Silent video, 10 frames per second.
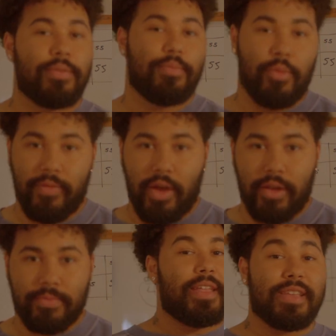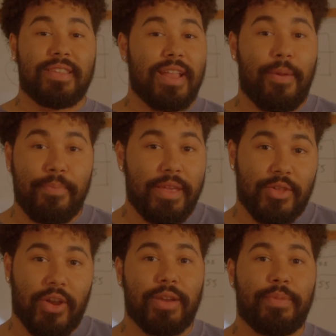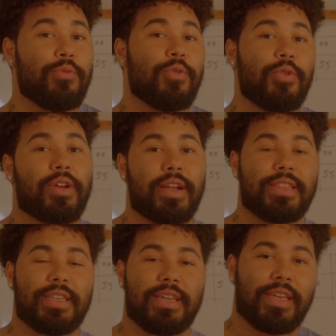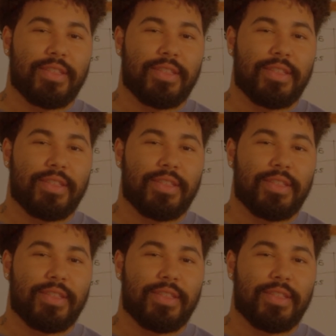Move on. And that's not me trying to be rude or anything.